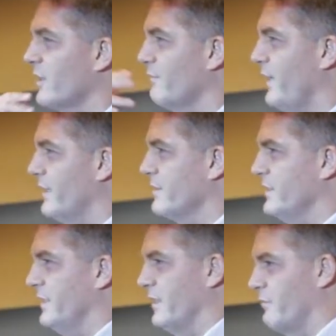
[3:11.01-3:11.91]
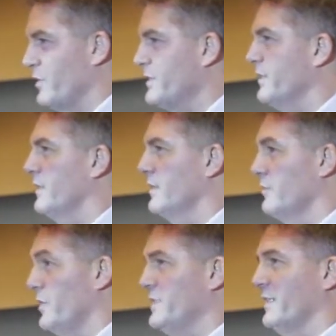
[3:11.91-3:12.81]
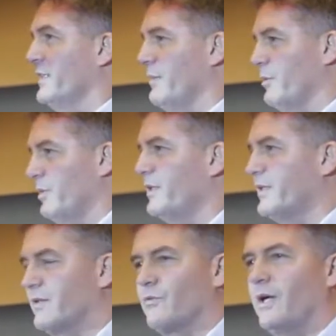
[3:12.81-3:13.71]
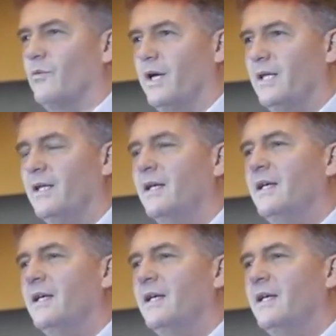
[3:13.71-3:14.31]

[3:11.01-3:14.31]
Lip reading: our fantasy, and our reasoning capability the right way,